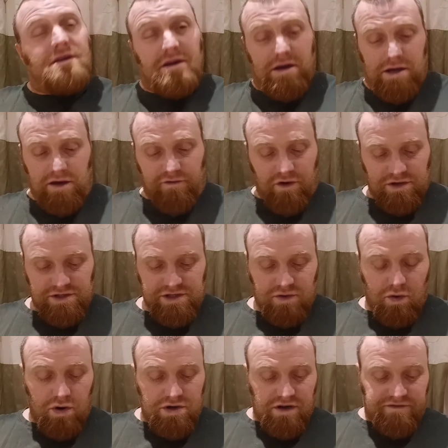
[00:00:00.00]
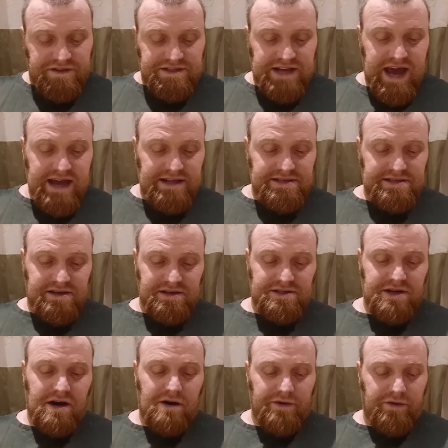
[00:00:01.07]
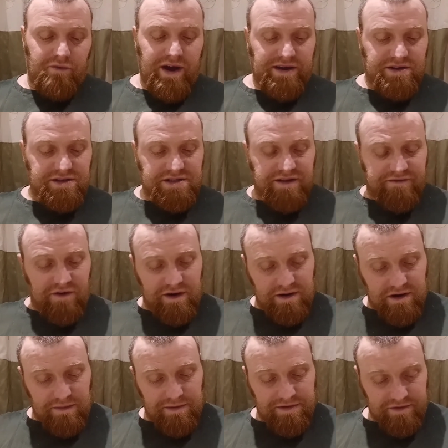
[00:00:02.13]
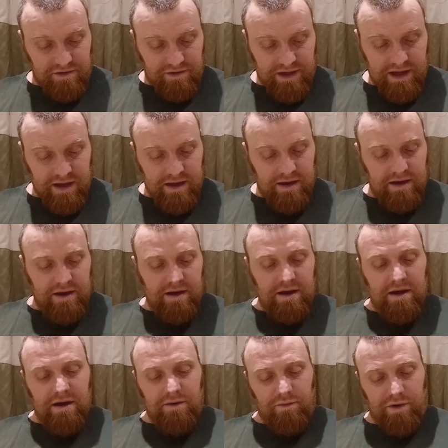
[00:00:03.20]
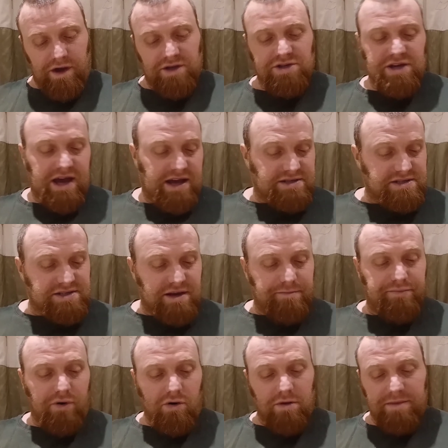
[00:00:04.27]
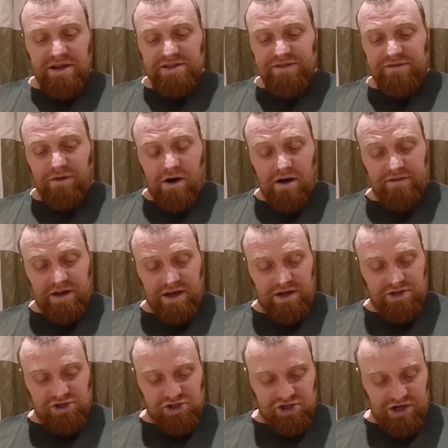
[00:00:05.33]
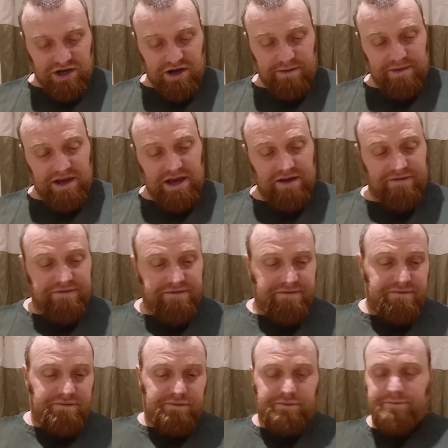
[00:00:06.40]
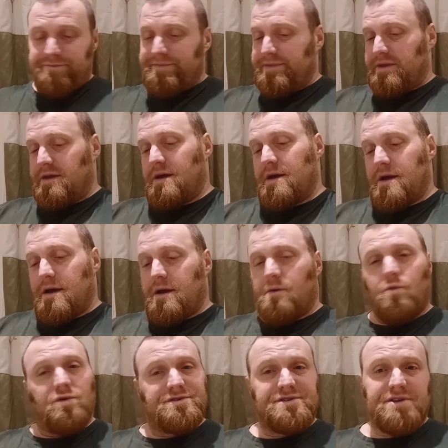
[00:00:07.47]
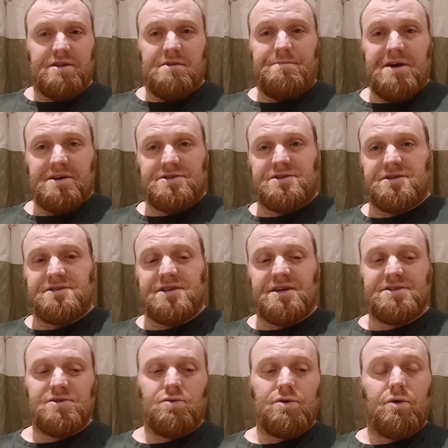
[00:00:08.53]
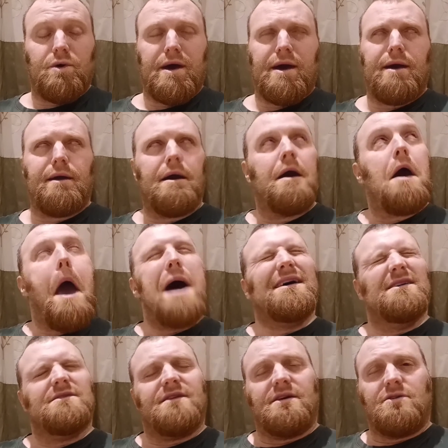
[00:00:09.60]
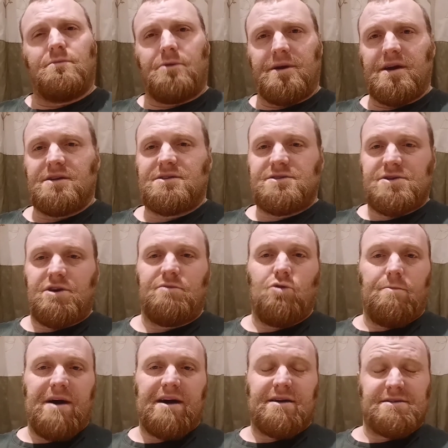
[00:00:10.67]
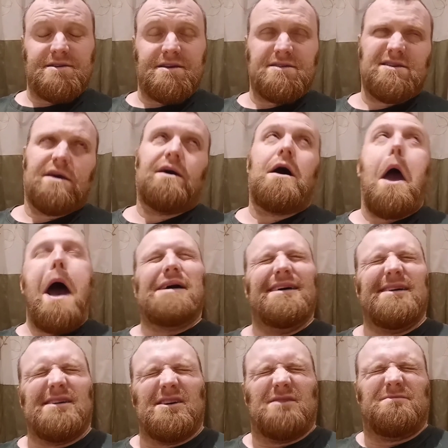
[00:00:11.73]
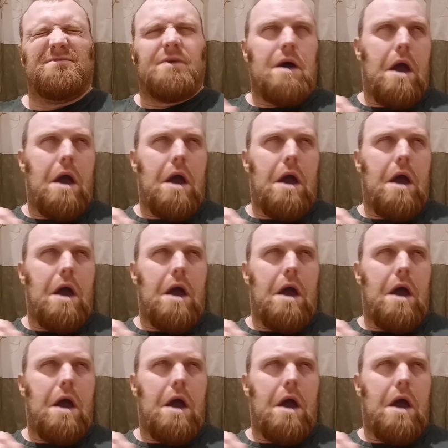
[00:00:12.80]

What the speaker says: you've got a squad of 10 Skitarii Rangers divided up through that, which, as I said, probably means 5 each. If what's in the pictures is all you're getting, then you'll probably get 2 more magazines. After